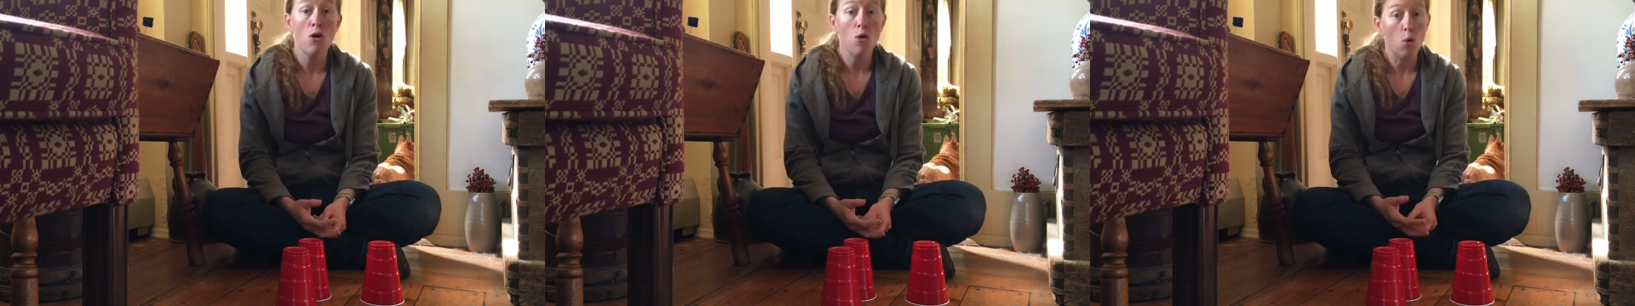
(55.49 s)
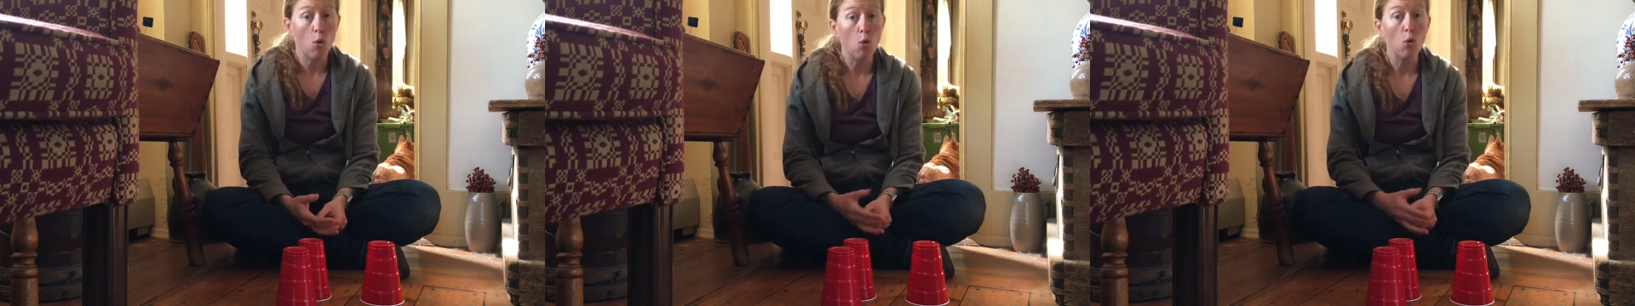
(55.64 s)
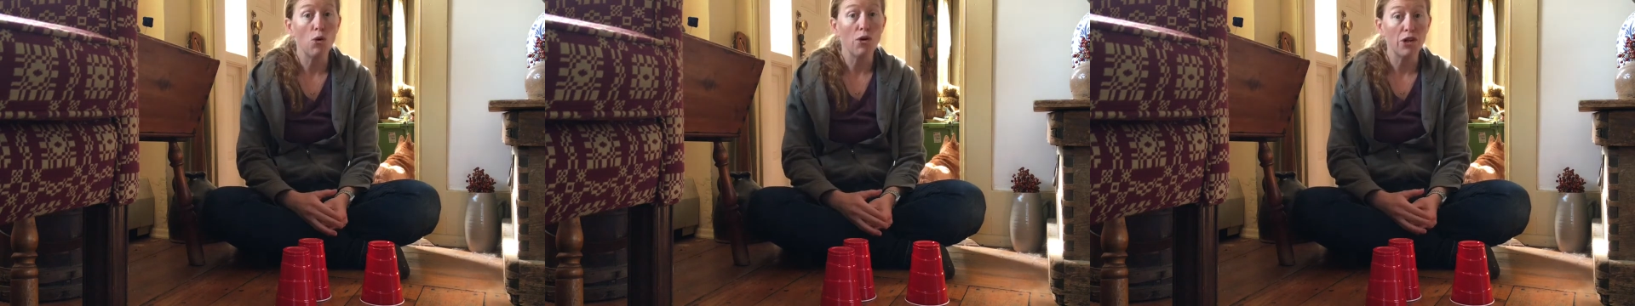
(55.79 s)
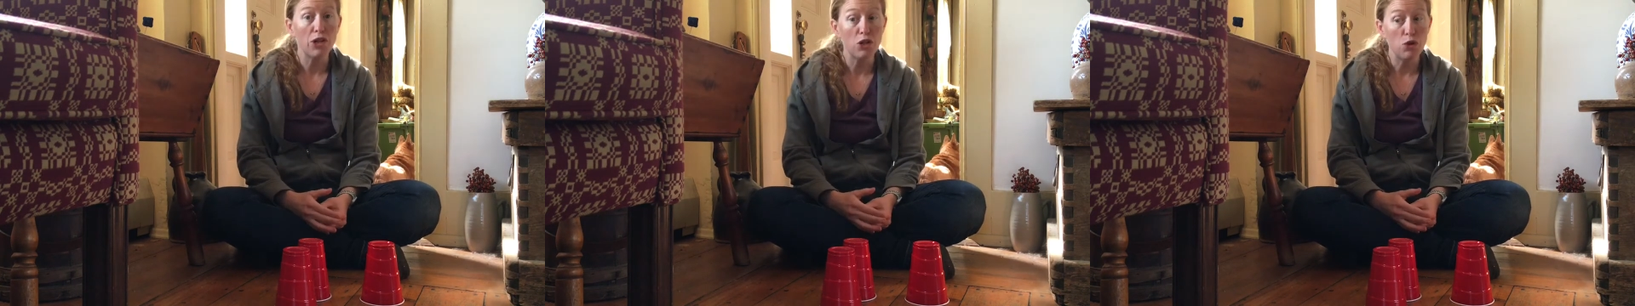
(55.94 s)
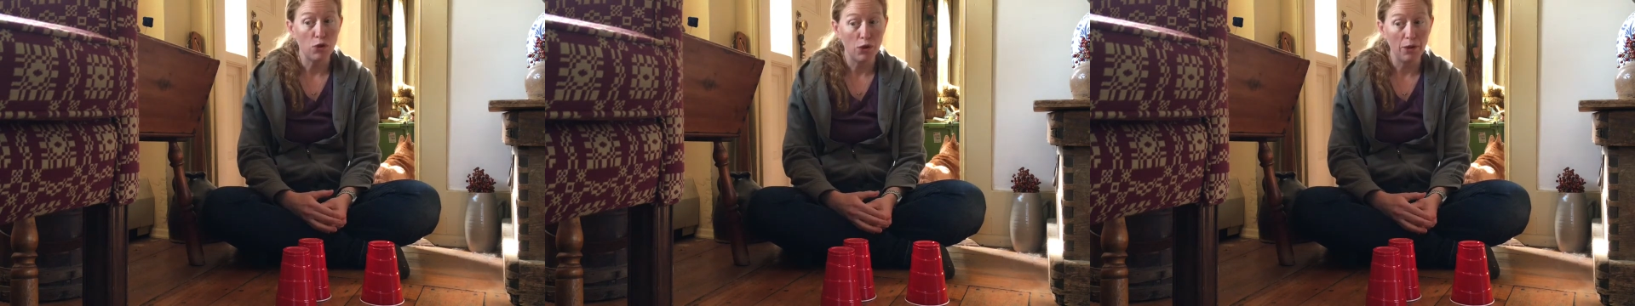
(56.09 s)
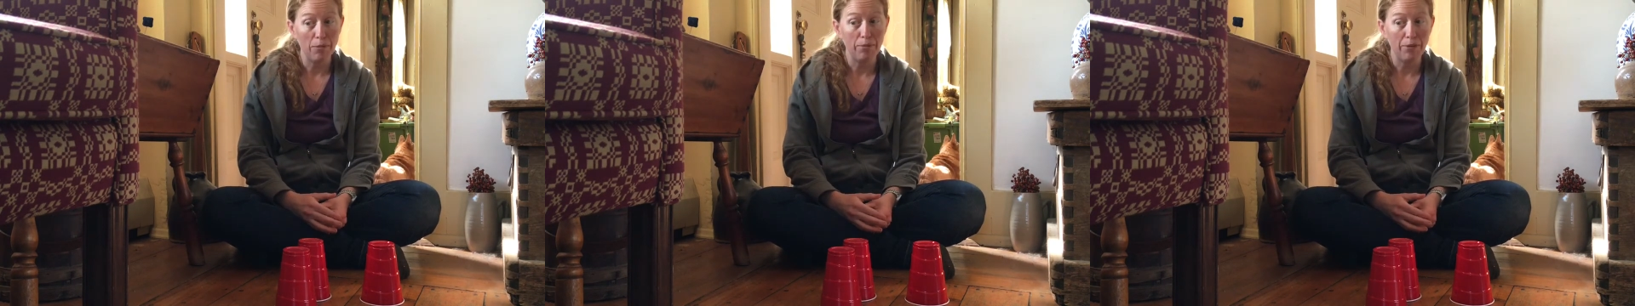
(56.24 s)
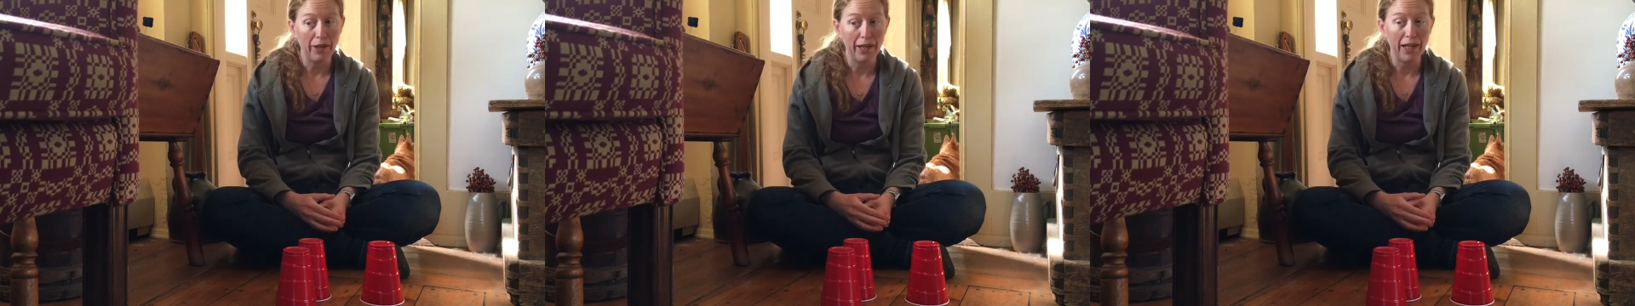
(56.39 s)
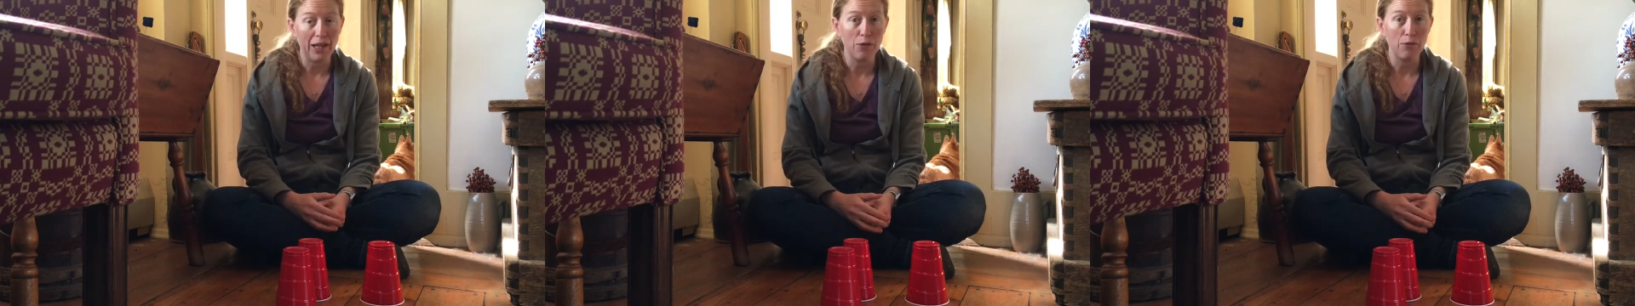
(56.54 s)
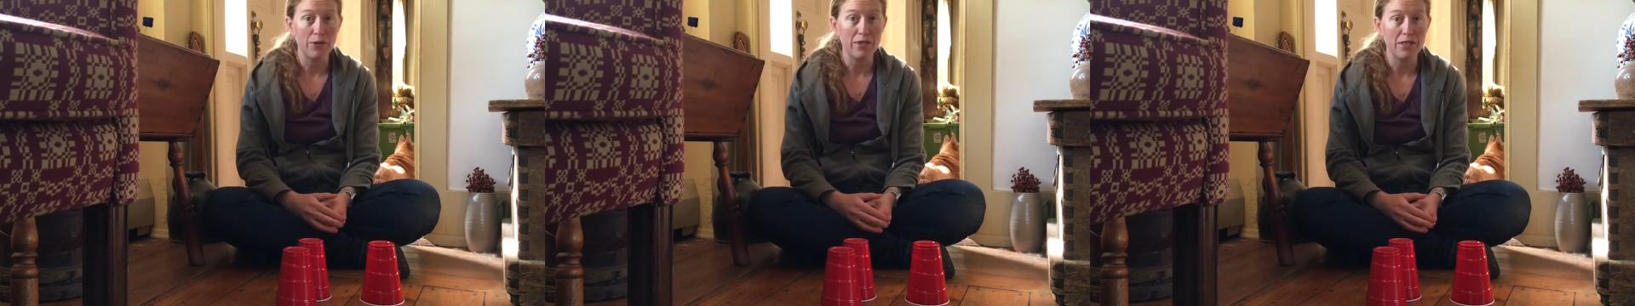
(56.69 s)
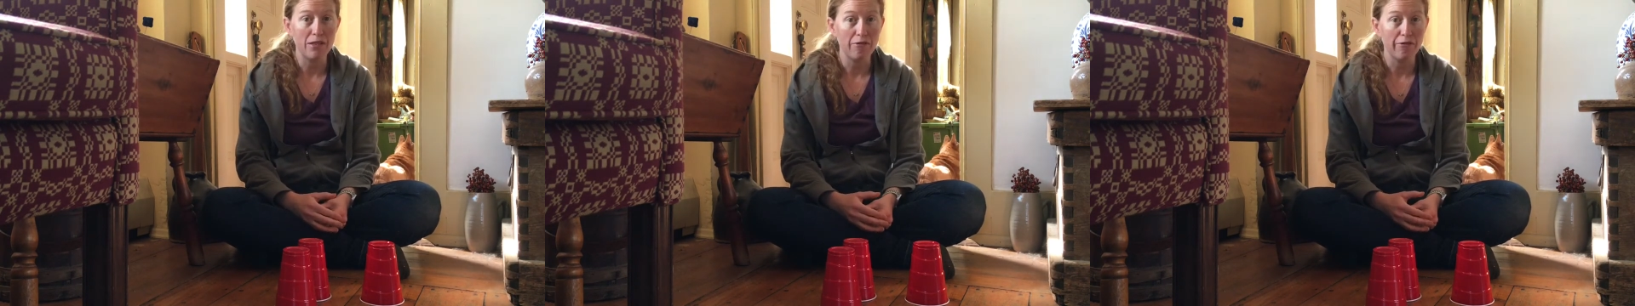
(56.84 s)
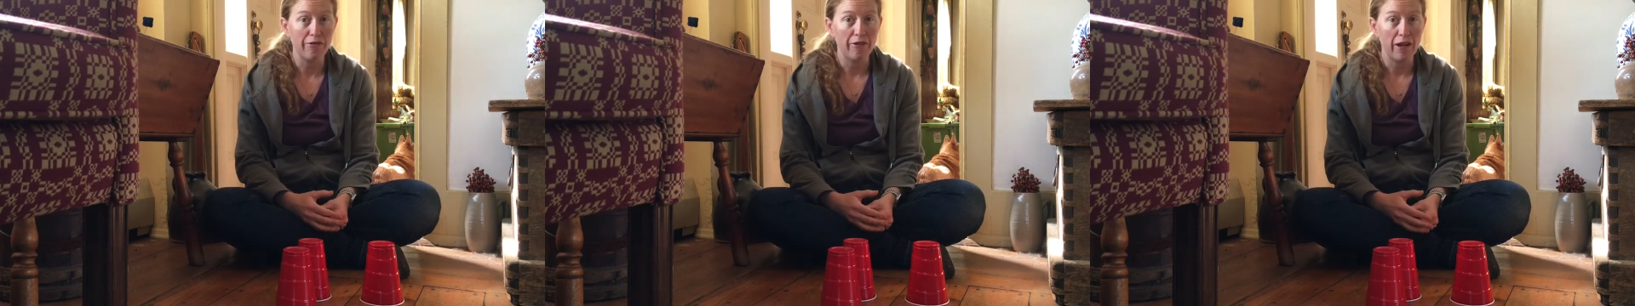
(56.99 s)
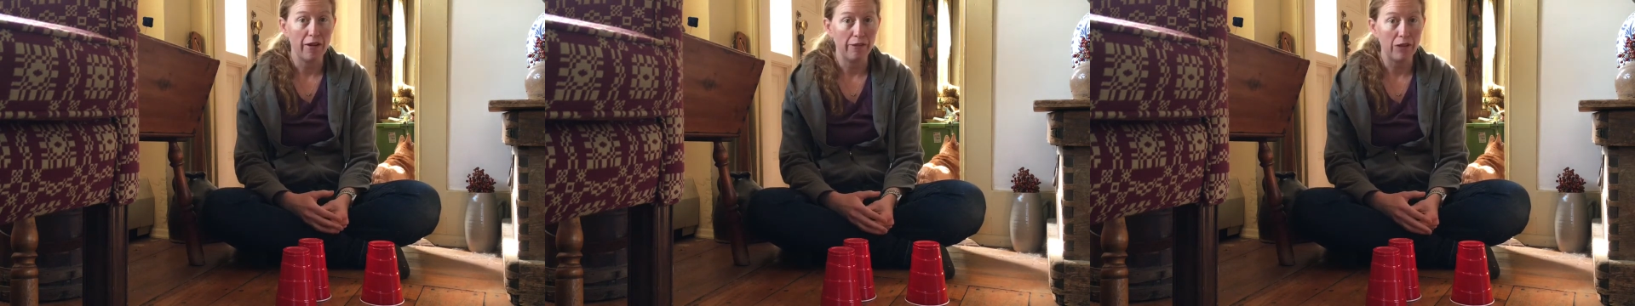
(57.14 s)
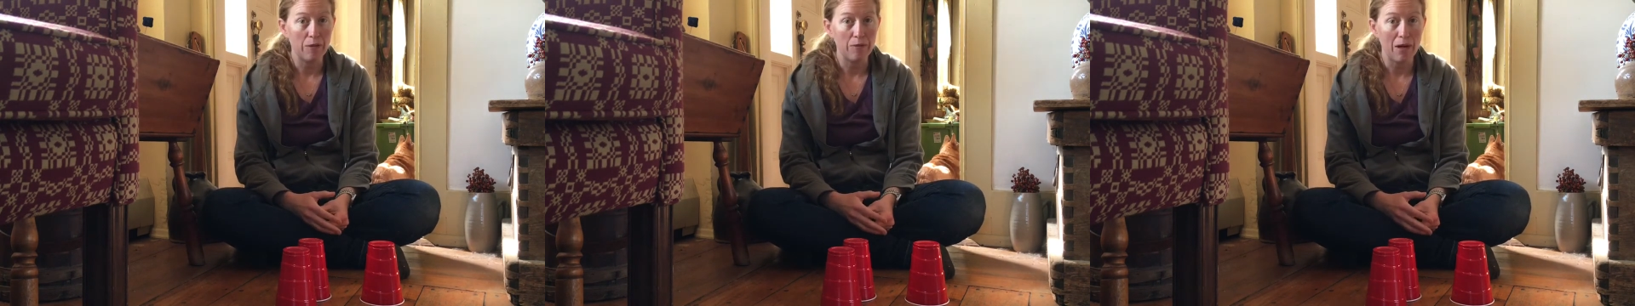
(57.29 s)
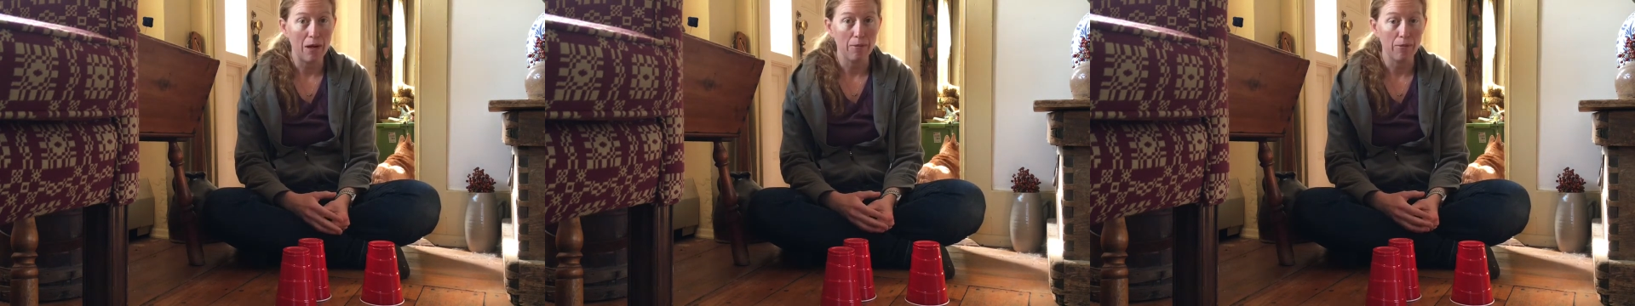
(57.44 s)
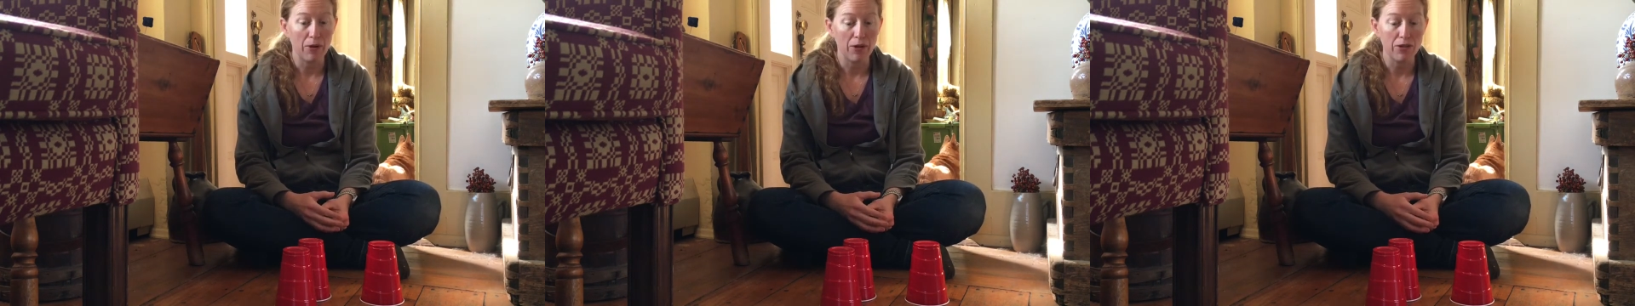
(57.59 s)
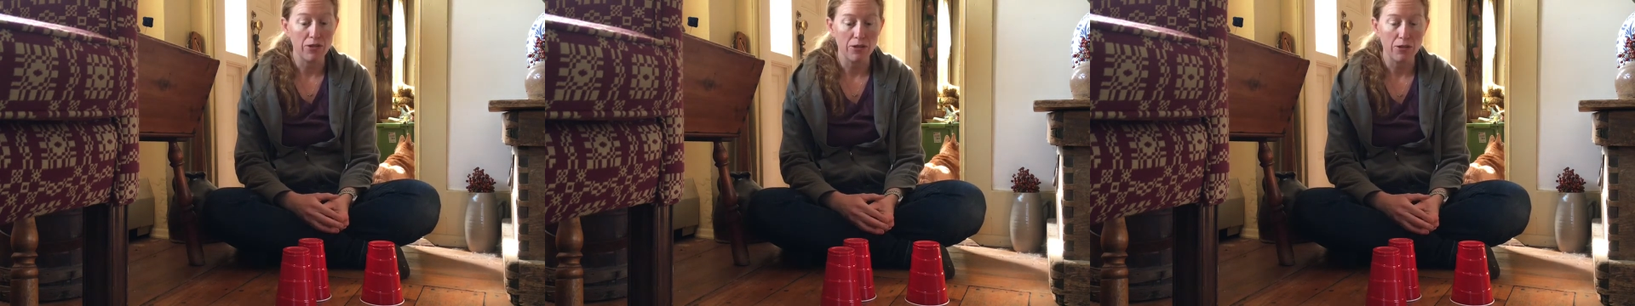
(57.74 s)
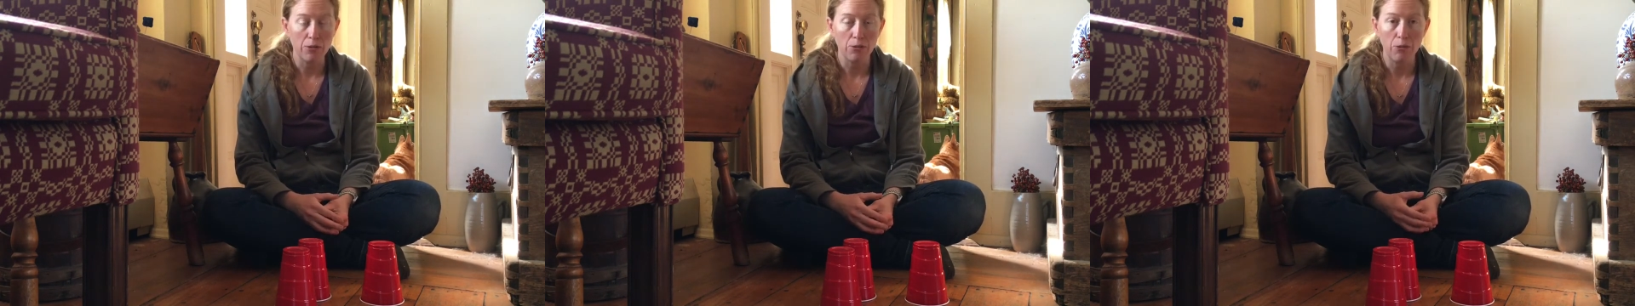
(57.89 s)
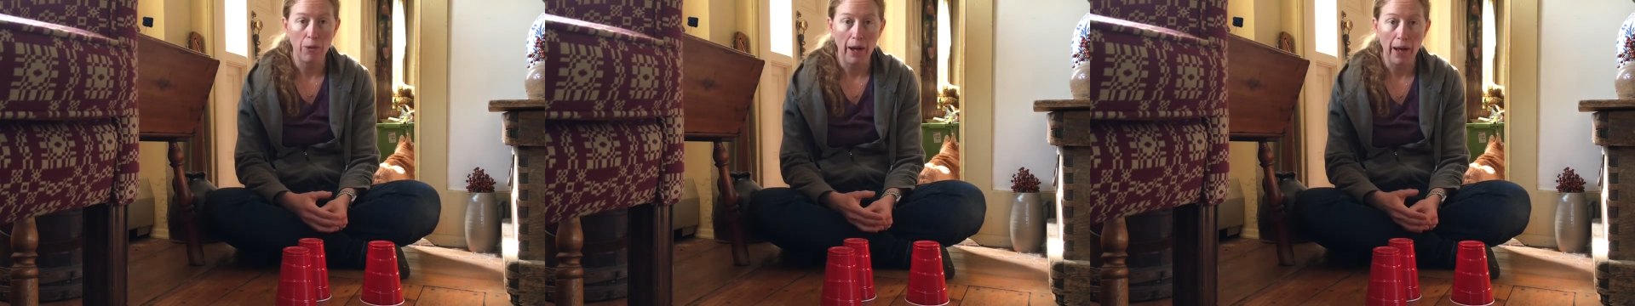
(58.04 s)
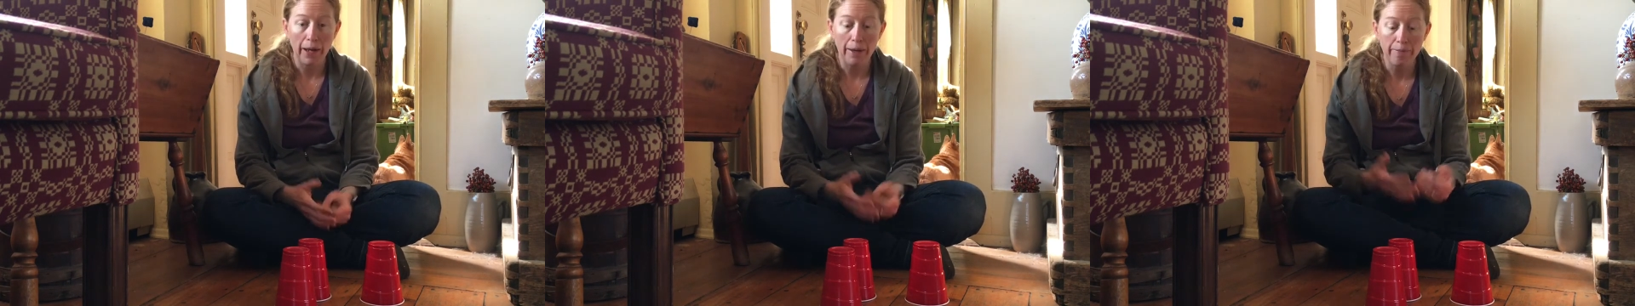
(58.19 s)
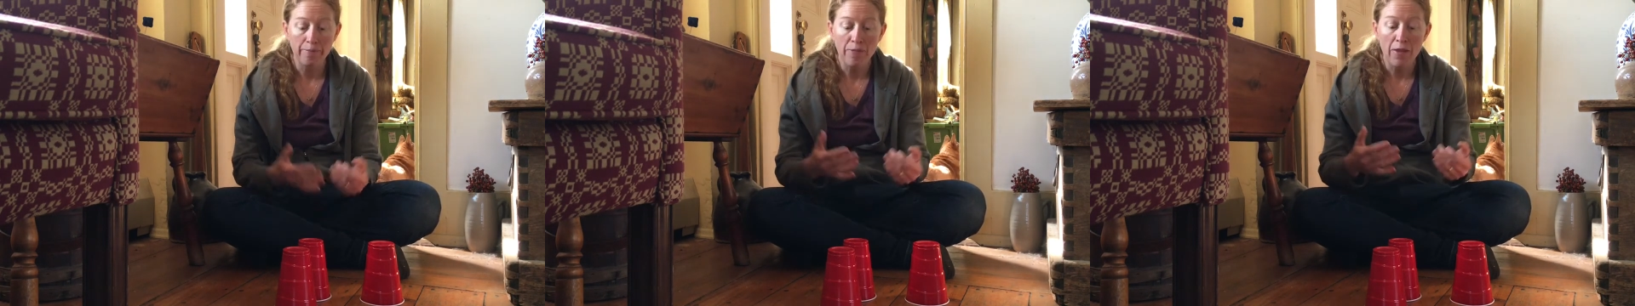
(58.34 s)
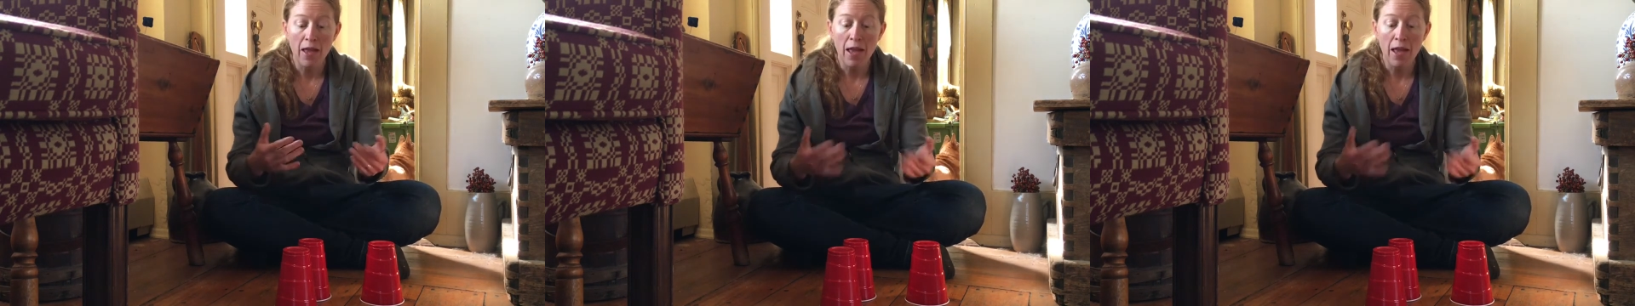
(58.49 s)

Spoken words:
or you could play it with some family members, okay?